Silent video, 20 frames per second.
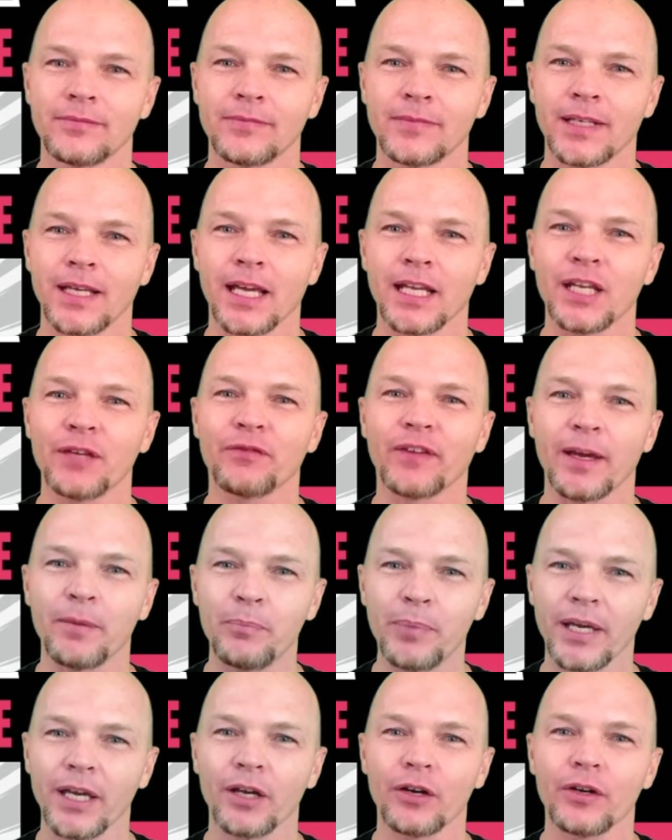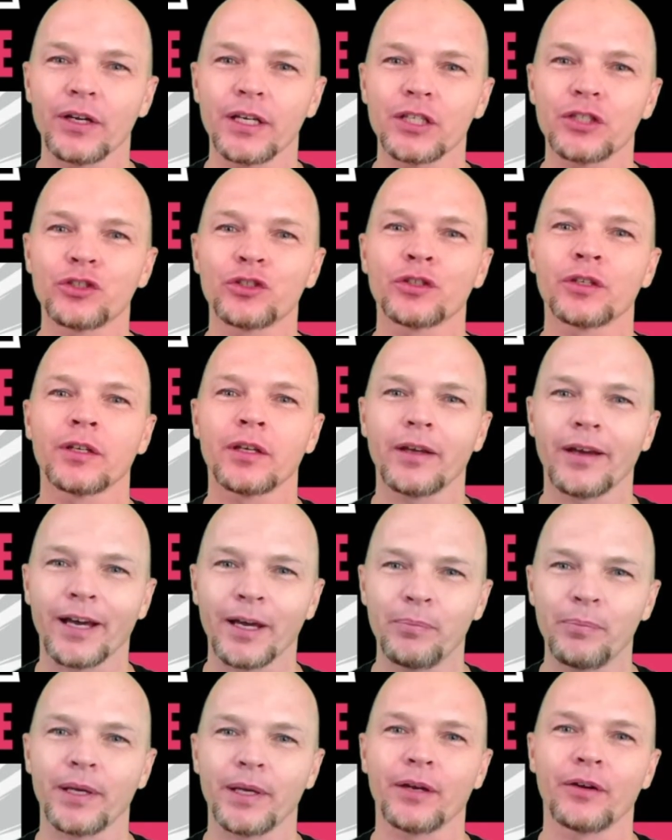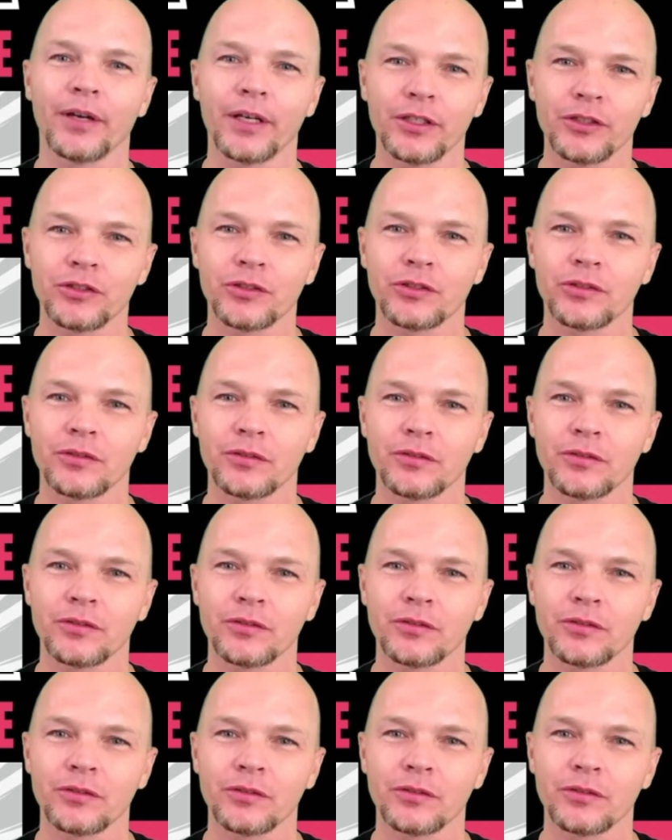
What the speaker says: And if I perish, I perish.